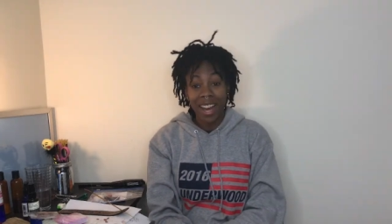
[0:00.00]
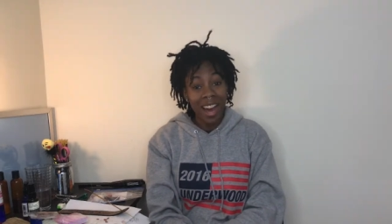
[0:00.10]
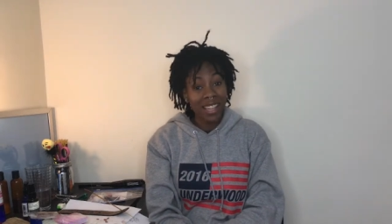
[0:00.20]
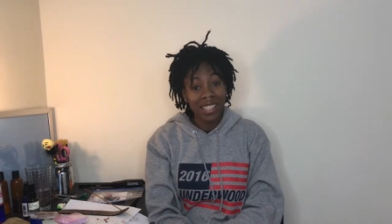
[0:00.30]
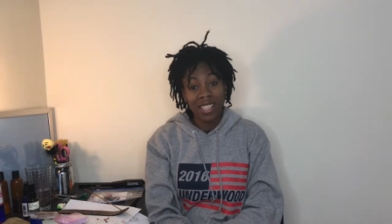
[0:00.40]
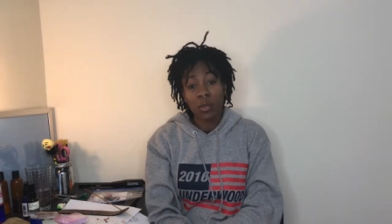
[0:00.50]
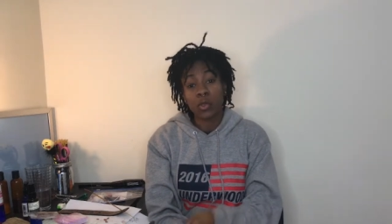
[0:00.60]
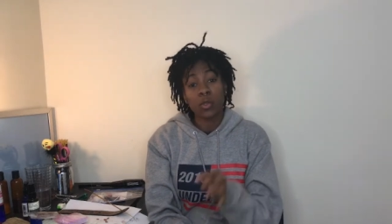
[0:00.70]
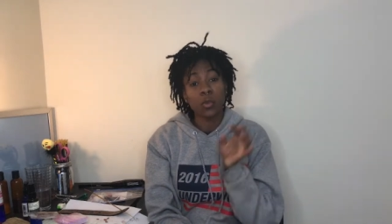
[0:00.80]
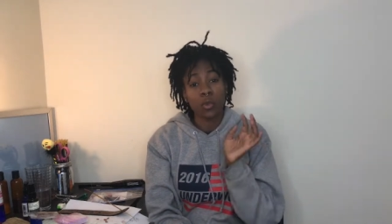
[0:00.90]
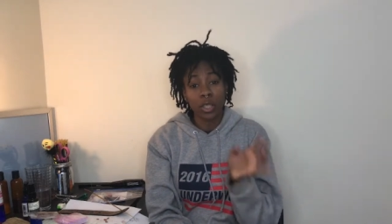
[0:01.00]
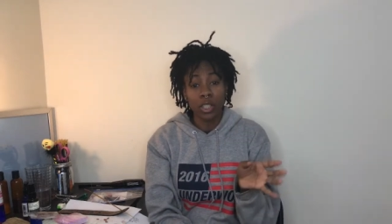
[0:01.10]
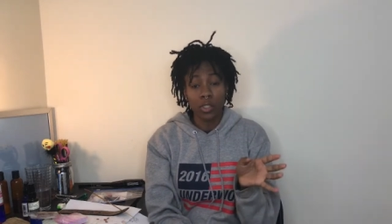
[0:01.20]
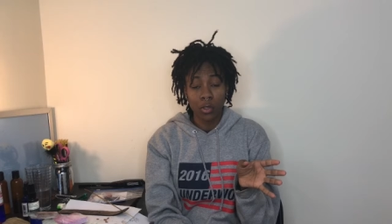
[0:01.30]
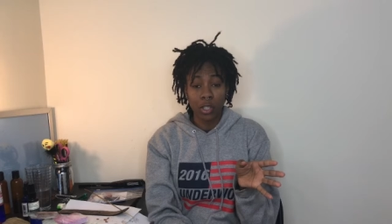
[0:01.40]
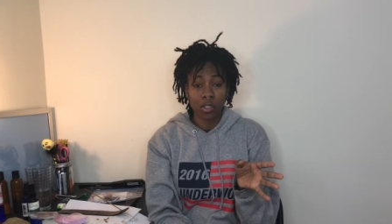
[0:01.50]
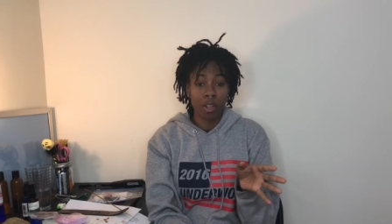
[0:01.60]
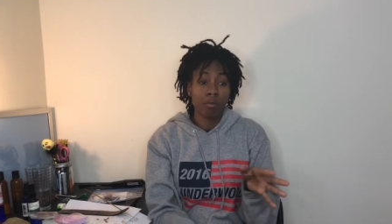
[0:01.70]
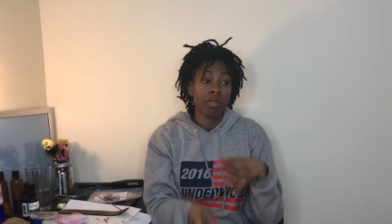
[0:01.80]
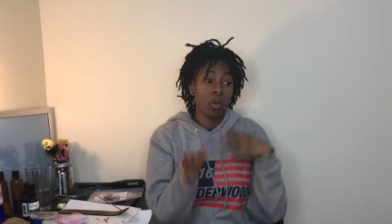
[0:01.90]
Honestly, it was a really short
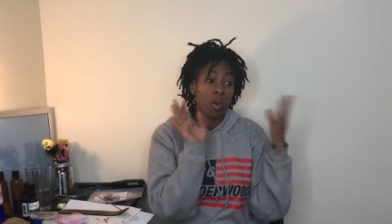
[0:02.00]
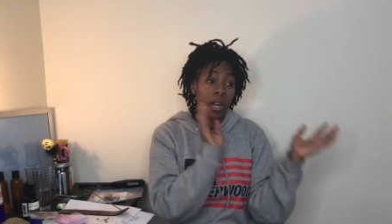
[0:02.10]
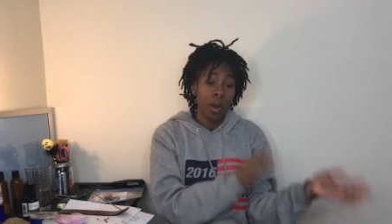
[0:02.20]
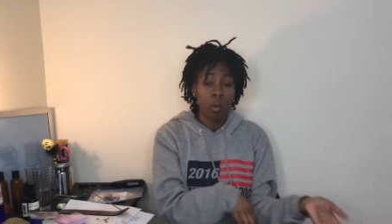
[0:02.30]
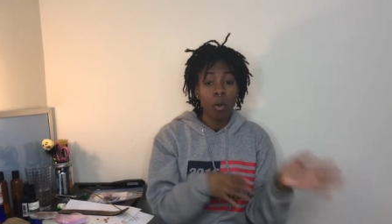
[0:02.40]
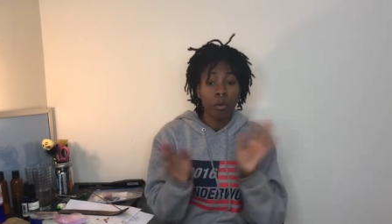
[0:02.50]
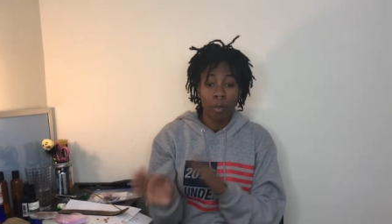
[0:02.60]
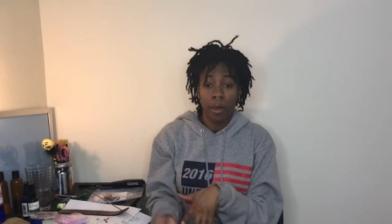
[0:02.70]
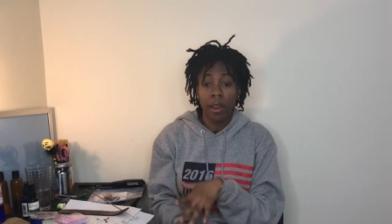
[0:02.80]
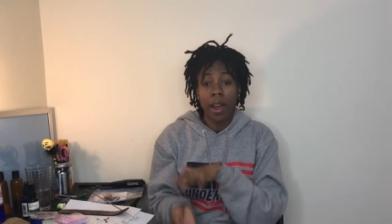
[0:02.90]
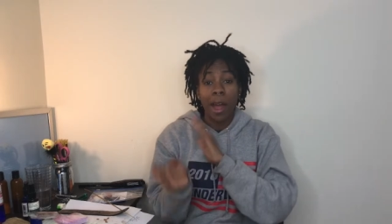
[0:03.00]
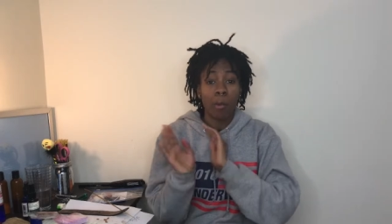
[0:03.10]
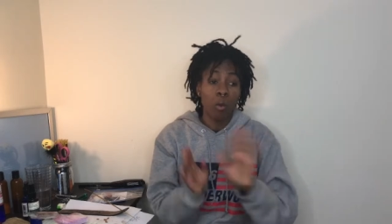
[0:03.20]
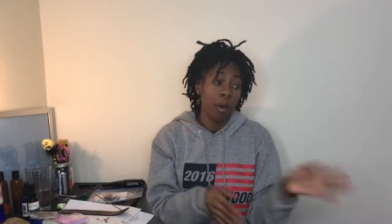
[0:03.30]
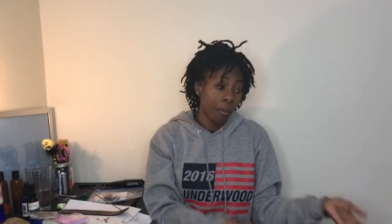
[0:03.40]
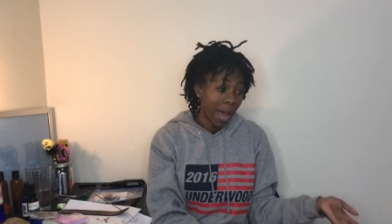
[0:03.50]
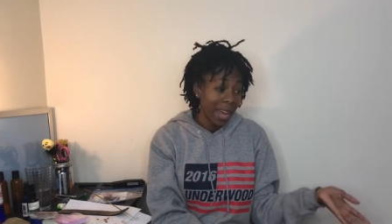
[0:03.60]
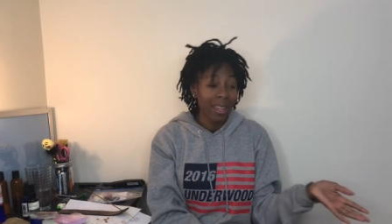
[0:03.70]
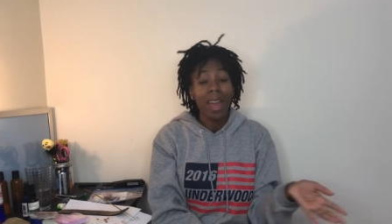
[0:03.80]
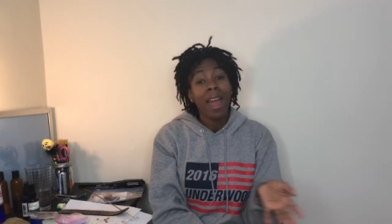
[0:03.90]
trip, so what I wore there, I wore
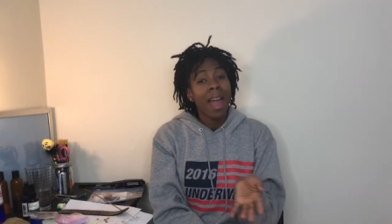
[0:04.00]
back,